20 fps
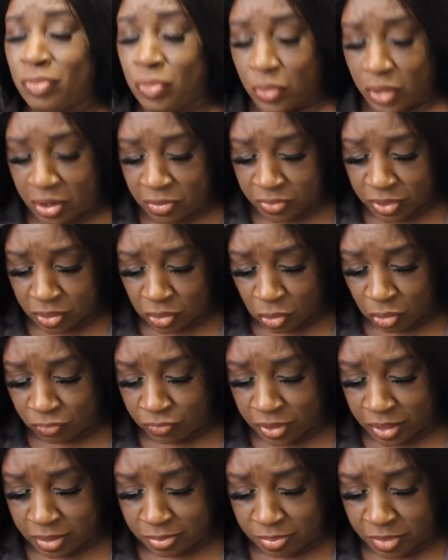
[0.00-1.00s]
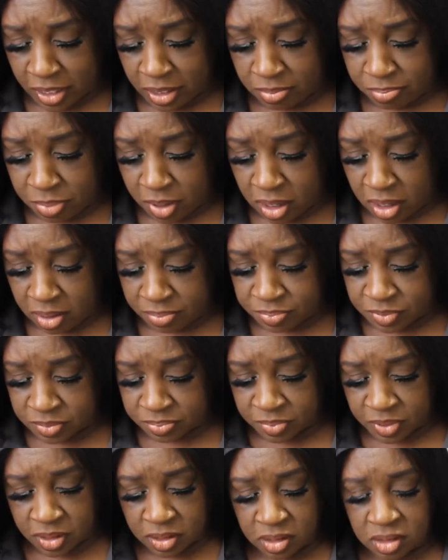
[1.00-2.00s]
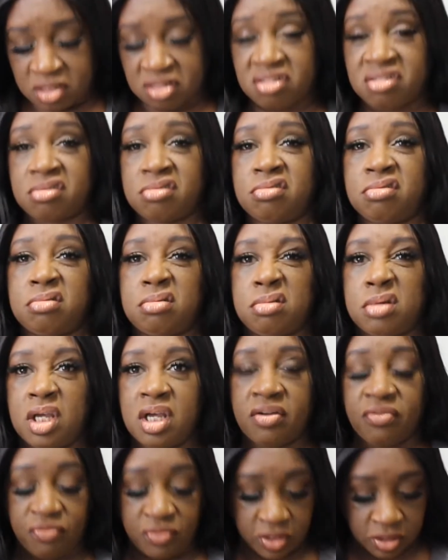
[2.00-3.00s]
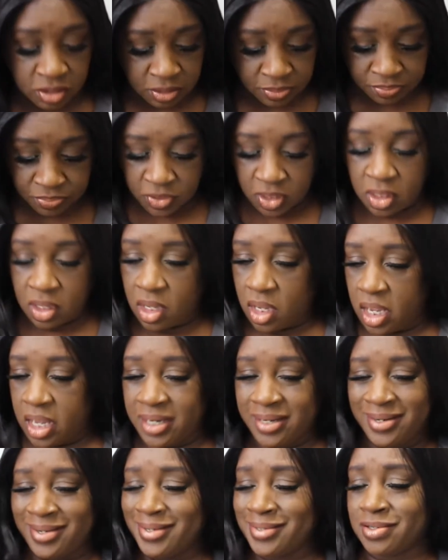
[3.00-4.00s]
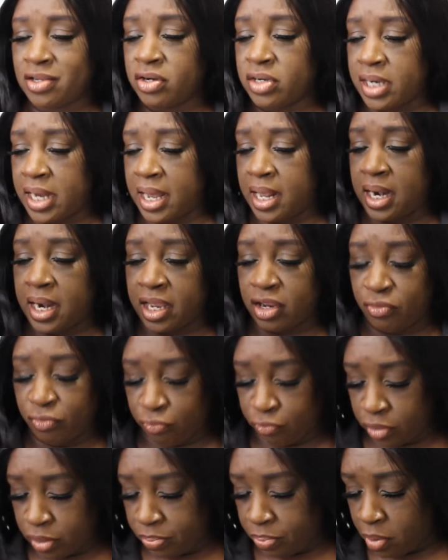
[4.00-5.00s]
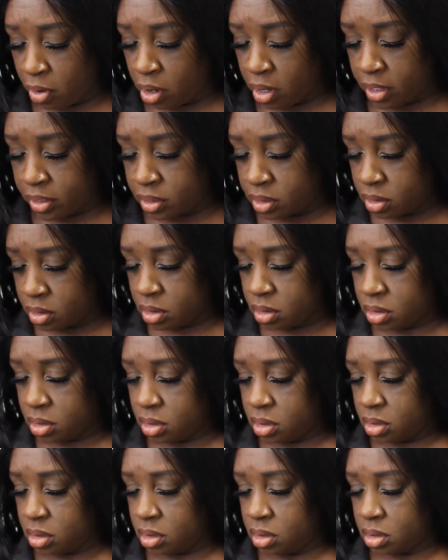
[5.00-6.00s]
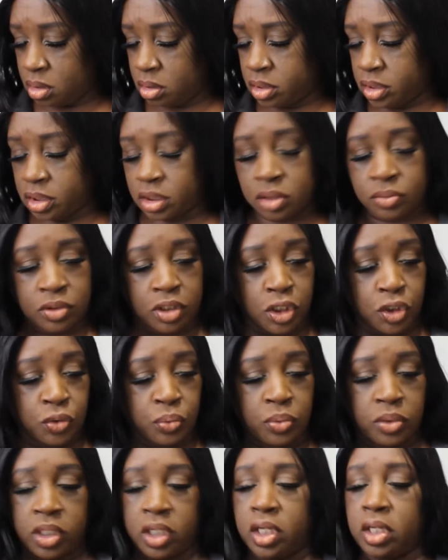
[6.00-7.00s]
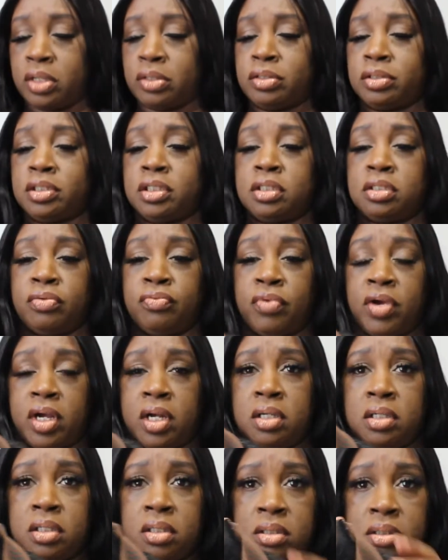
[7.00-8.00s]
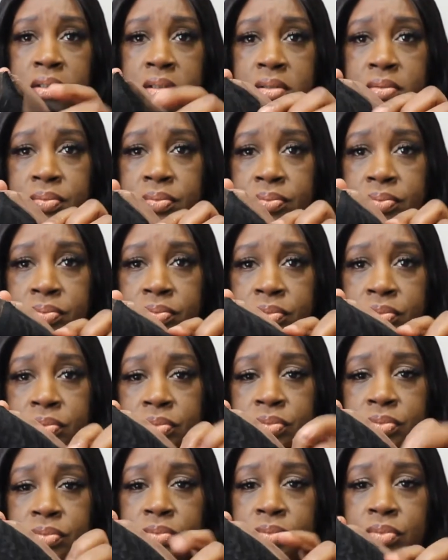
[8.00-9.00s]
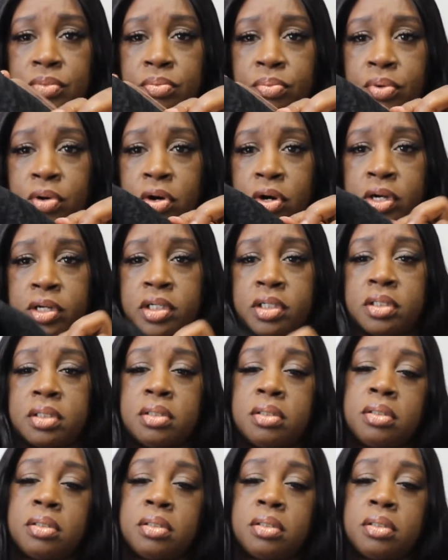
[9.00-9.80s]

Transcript: wearing already made bobs because you can't fix them. And these are not like free part. This one here is just a regular part.